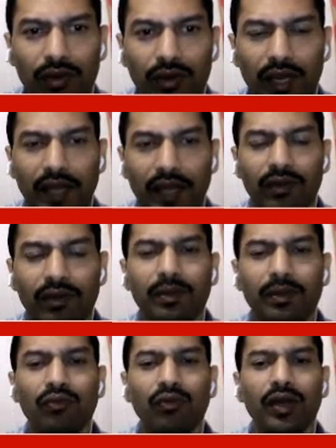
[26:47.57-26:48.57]
n will be
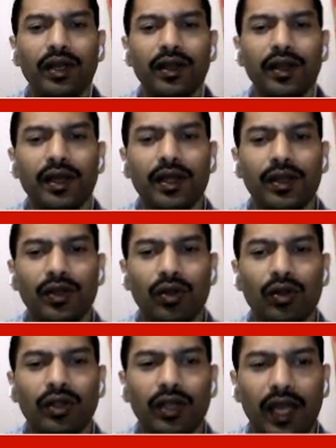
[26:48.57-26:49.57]
1,
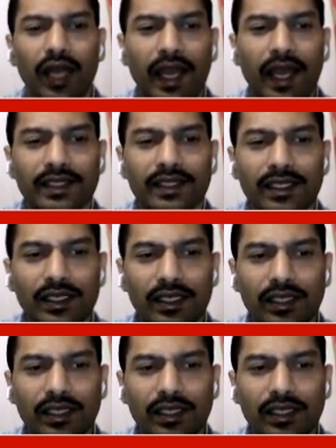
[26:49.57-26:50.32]
not as a